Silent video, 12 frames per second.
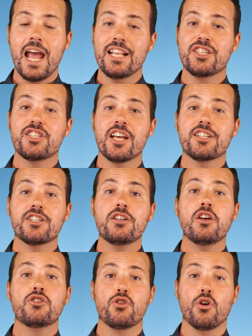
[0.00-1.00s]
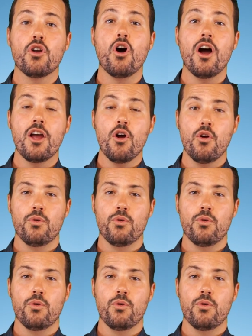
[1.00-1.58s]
and Section.io.